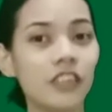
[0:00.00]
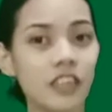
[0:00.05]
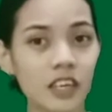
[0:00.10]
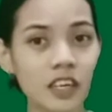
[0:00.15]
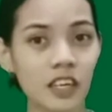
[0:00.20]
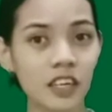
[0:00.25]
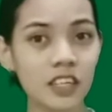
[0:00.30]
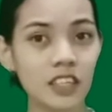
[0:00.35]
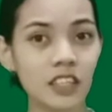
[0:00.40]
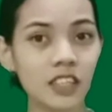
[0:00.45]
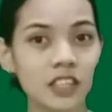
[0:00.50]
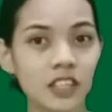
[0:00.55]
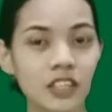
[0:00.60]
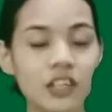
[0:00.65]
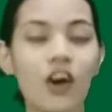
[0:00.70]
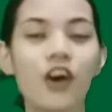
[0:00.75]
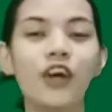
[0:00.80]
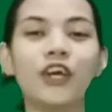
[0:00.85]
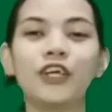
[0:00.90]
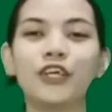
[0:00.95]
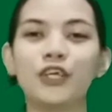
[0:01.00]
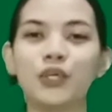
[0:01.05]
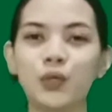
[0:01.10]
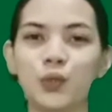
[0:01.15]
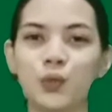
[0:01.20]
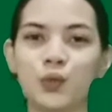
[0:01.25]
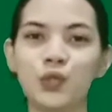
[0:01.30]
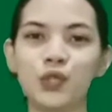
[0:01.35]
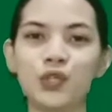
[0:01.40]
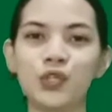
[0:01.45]
these are
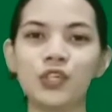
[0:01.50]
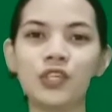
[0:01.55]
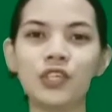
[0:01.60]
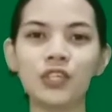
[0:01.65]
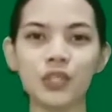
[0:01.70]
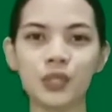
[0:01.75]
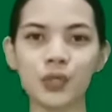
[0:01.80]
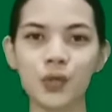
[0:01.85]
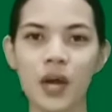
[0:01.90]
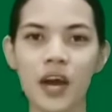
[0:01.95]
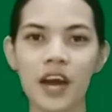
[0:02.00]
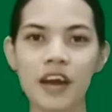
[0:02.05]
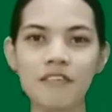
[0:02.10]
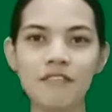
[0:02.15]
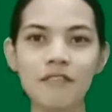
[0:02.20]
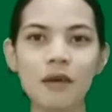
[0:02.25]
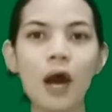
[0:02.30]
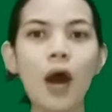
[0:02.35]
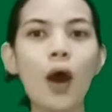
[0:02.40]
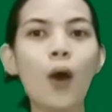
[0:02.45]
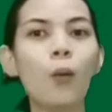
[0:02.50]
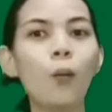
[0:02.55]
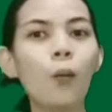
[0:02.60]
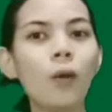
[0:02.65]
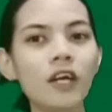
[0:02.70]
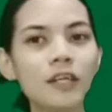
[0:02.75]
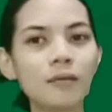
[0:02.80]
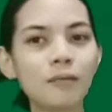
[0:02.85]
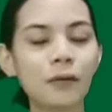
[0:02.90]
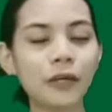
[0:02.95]
used to describe
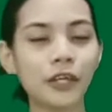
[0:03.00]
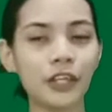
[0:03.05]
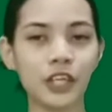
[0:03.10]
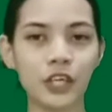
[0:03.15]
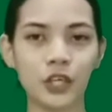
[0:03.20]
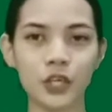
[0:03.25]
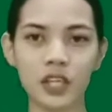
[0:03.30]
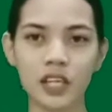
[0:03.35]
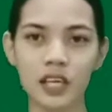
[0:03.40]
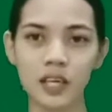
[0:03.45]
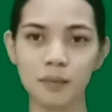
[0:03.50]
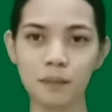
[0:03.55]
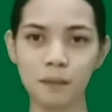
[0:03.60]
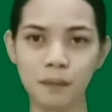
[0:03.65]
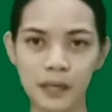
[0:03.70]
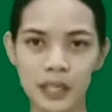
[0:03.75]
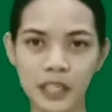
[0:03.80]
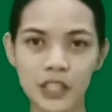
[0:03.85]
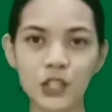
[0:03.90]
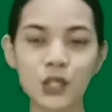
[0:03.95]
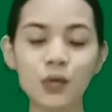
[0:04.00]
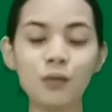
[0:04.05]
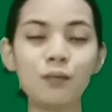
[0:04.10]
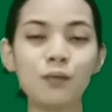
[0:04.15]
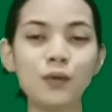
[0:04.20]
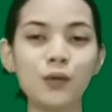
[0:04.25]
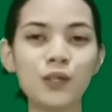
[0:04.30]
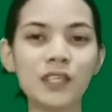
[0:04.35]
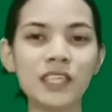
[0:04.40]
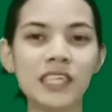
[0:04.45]
what particular piece of
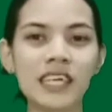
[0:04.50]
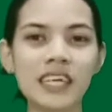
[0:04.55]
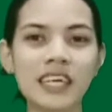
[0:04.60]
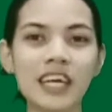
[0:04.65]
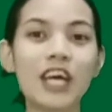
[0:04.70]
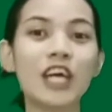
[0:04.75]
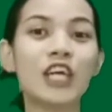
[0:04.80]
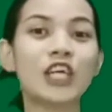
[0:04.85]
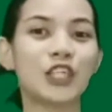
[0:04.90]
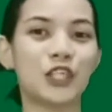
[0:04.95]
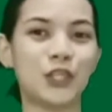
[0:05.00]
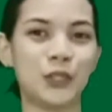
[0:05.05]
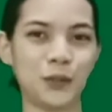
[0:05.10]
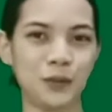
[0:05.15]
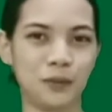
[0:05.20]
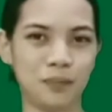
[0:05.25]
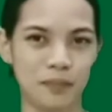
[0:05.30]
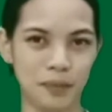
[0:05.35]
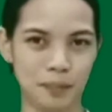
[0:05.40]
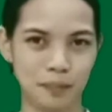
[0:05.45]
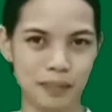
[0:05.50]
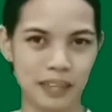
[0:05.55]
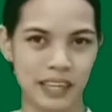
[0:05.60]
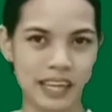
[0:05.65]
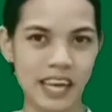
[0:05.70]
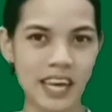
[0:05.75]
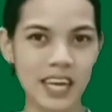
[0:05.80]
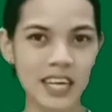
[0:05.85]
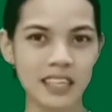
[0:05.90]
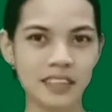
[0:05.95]
music should be
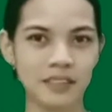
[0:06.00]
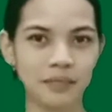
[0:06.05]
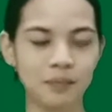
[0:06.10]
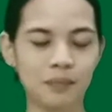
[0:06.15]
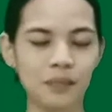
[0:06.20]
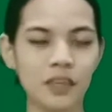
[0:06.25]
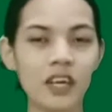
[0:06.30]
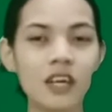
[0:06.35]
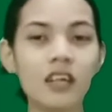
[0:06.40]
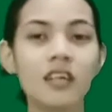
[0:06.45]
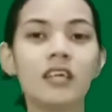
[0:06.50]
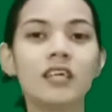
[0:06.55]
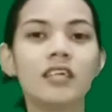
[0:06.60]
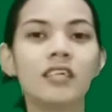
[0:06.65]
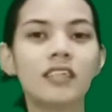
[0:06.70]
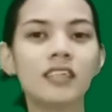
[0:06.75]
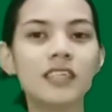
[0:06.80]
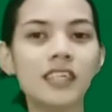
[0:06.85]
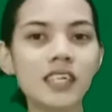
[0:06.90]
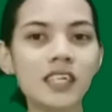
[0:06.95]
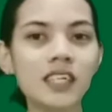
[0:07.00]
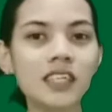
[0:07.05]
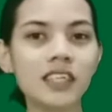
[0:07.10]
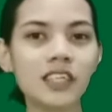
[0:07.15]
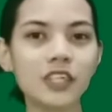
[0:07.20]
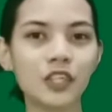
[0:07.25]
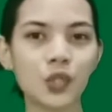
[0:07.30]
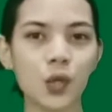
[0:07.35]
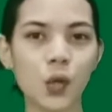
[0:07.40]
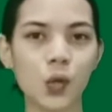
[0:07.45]
played. This
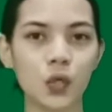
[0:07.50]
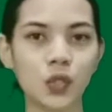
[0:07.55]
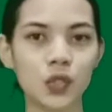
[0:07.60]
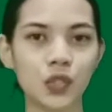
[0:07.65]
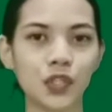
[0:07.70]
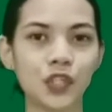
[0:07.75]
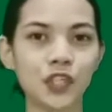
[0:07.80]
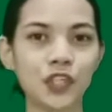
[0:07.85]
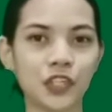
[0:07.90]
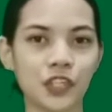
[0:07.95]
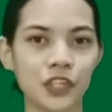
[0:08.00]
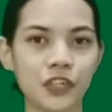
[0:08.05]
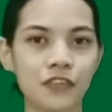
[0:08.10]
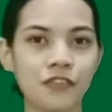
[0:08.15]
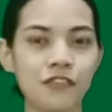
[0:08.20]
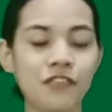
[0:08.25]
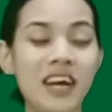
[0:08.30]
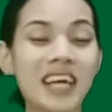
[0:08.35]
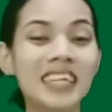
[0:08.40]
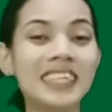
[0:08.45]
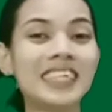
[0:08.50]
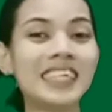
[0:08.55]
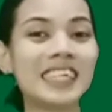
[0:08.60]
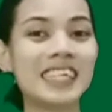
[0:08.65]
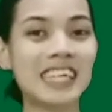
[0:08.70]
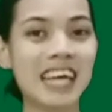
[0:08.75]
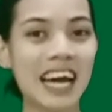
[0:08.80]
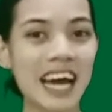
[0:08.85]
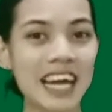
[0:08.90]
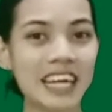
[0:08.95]
is also served as
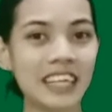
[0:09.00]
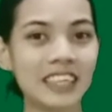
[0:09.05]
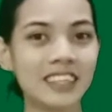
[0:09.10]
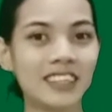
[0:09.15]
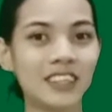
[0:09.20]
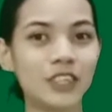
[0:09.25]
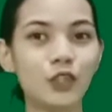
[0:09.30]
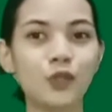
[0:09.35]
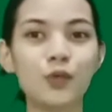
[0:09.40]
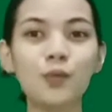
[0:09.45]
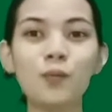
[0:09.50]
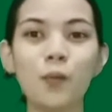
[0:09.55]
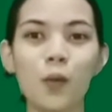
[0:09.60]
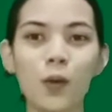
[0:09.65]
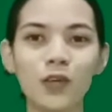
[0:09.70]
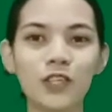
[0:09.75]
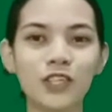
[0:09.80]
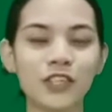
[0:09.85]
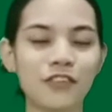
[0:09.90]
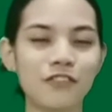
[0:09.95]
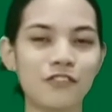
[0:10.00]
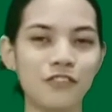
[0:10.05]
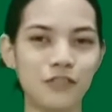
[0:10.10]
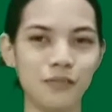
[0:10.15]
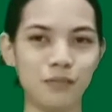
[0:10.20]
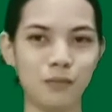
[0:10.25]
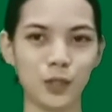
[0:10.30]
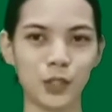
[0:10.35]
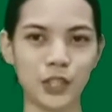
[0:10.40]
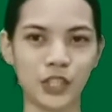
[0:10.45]
a guide to most of
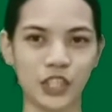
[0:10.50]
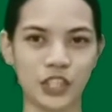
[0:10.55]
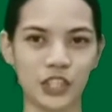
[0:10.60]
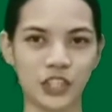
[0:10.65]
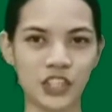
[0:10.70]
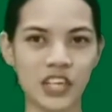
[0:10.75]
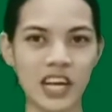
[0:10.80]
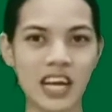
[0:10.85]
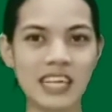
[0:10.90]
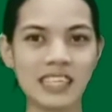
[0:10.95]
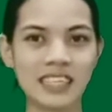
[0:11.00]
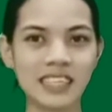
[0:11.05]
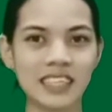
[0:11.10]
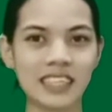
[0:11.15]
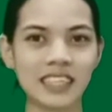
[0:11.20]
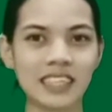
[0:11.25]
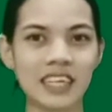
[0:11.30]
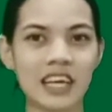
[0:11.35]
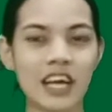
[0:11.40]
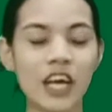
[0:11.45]
the musicians.